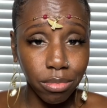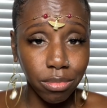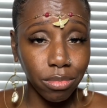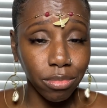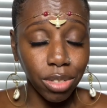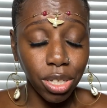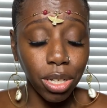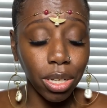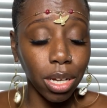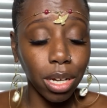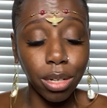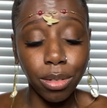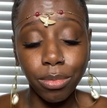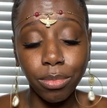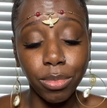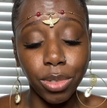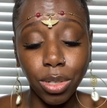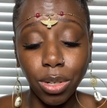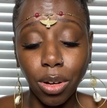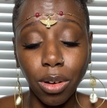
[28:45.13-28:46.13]
You're
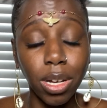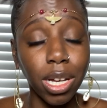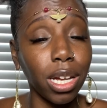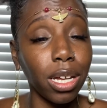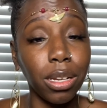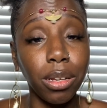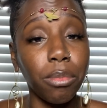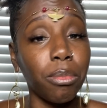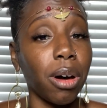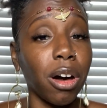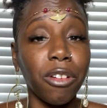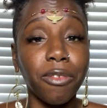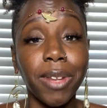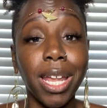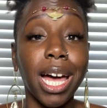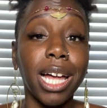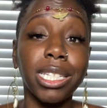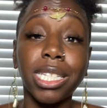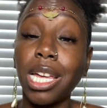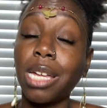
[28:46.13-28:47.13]
going to cut them off
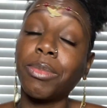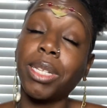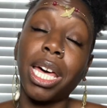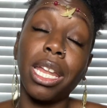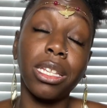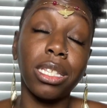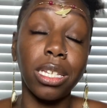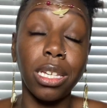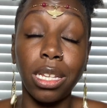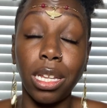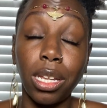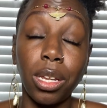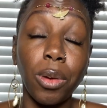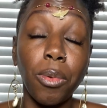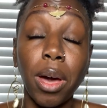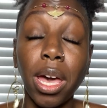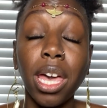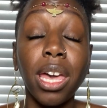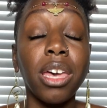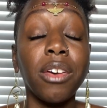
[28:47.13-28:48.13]
9 times out of 10
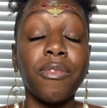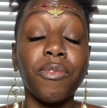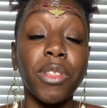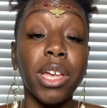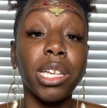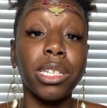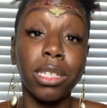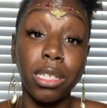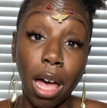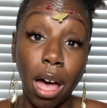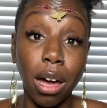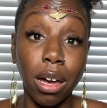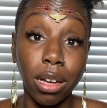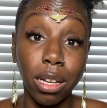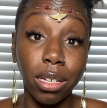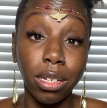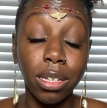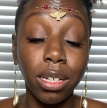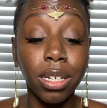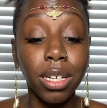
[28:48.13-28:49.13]
anyway if they suck.
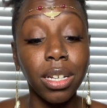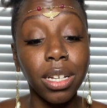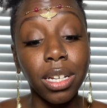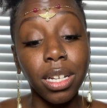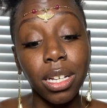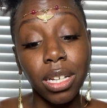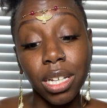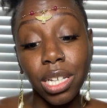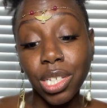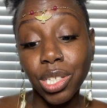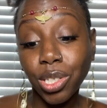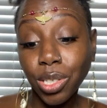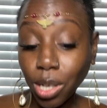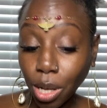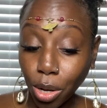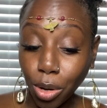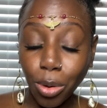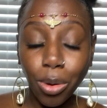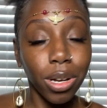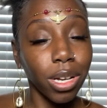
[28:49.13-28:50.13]

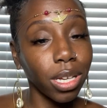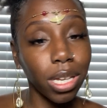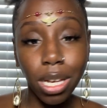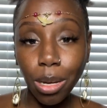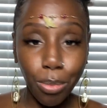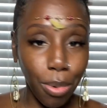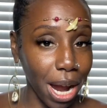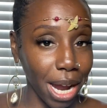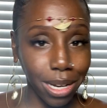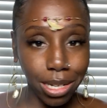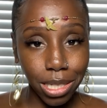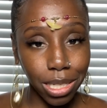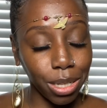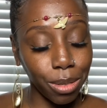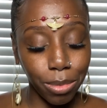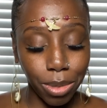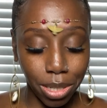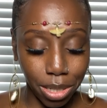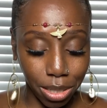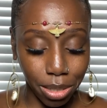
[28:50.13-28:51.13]
So keep practicing
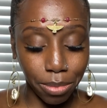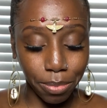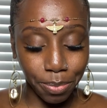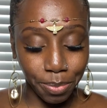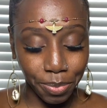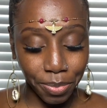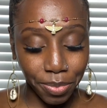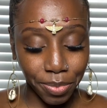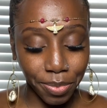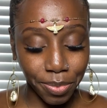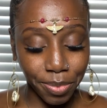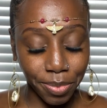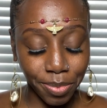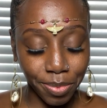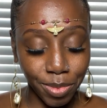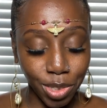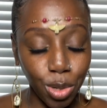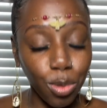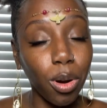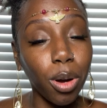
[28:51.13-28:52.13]
with them.
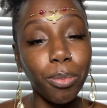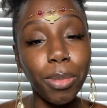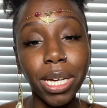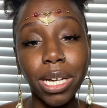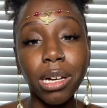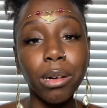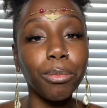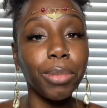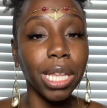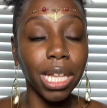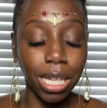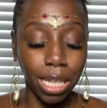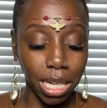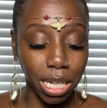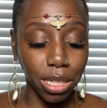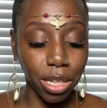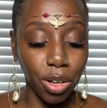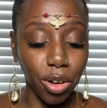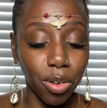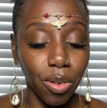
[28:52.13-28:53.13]
You won't be completely
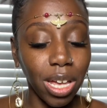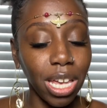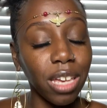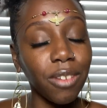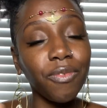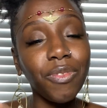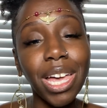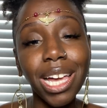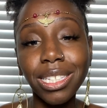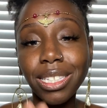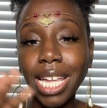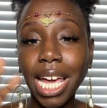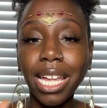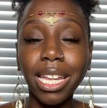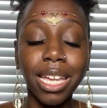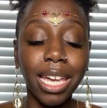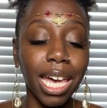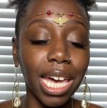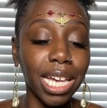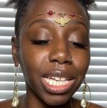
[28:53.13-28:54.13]
alone. If that's not
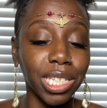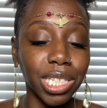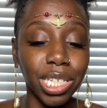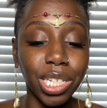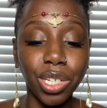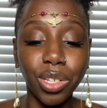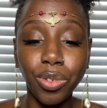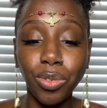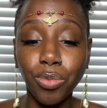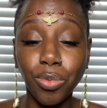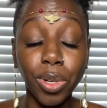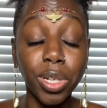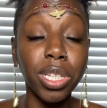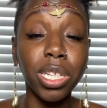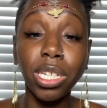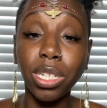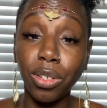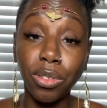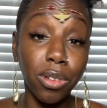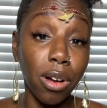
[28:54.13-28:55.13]
the case and you
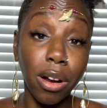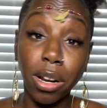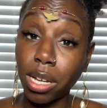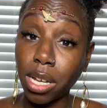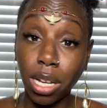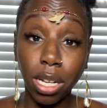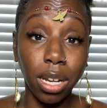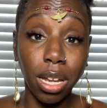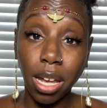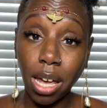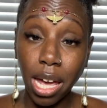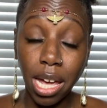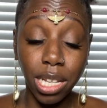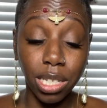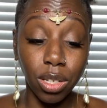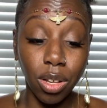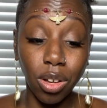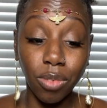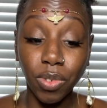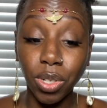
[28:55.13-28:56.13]
really, already cut their ass
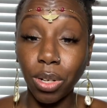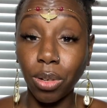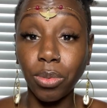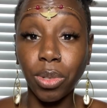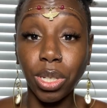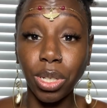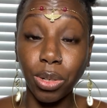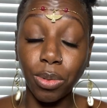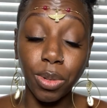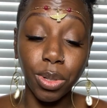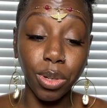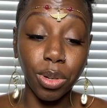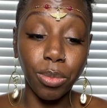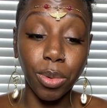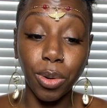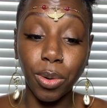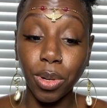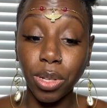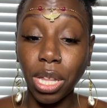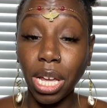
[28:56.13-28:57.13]
off, you don't deal with them
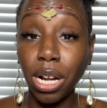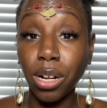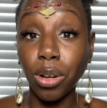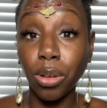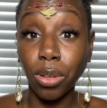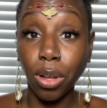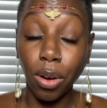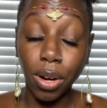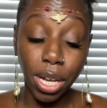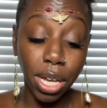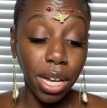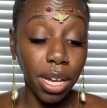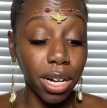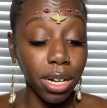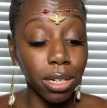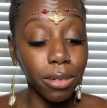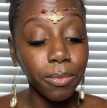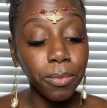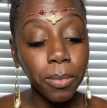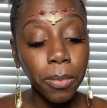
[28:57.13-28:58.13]
or they are no longer
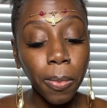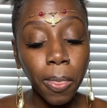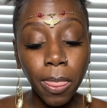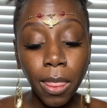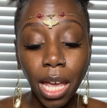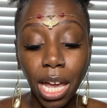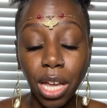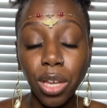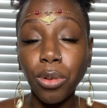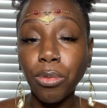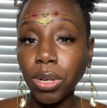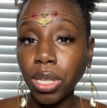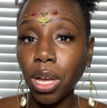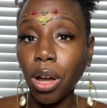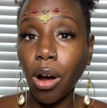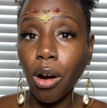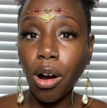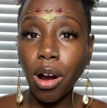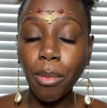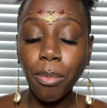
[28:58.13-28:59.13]
here and you really
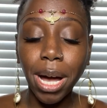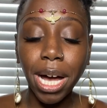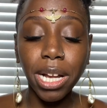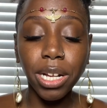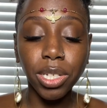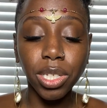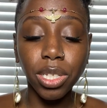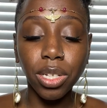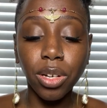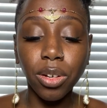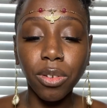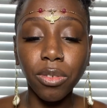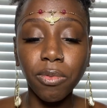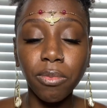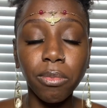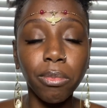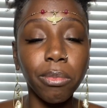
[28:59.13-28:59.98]
are by yourself,